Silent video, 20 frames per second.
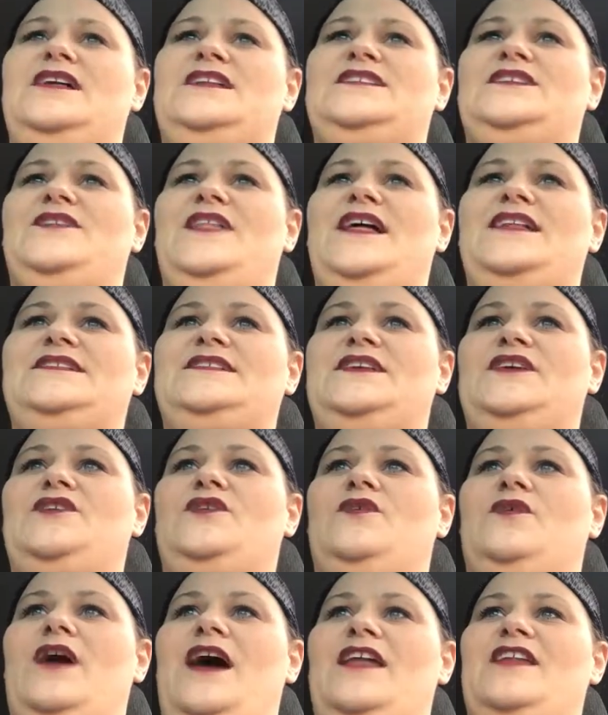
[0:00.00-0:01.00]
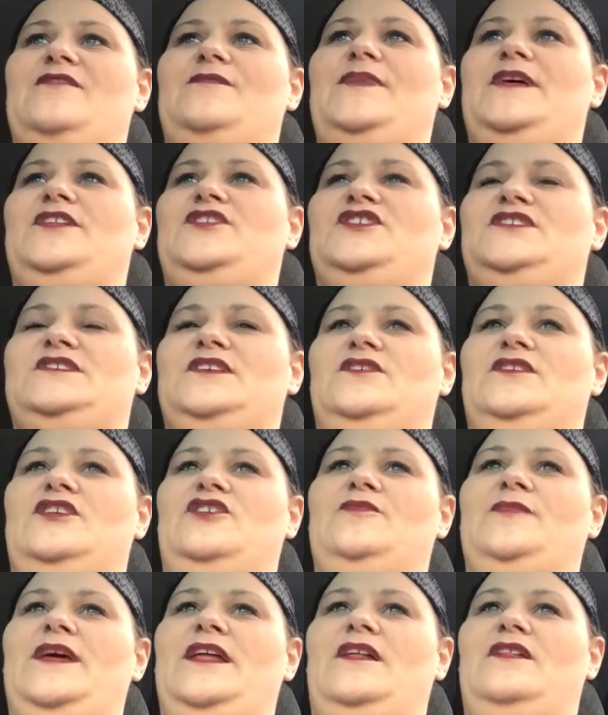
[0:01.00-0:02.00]
So that's, you know, kind of been just a
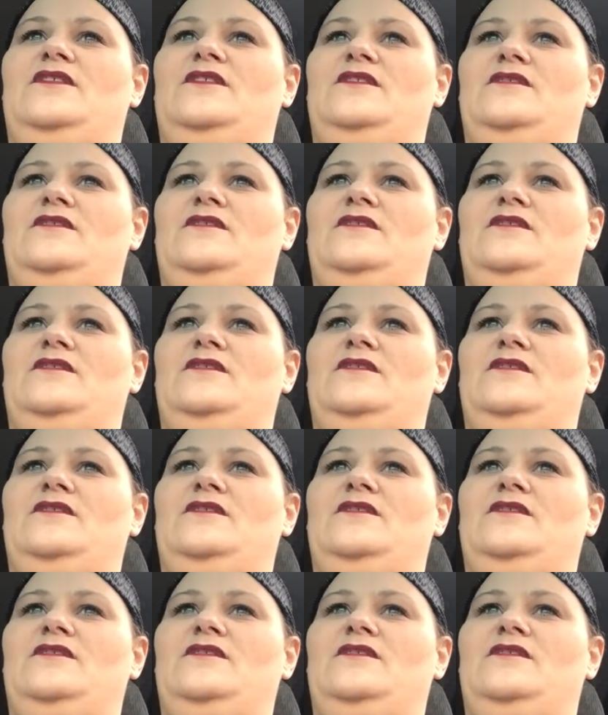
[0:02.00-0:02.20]
little bit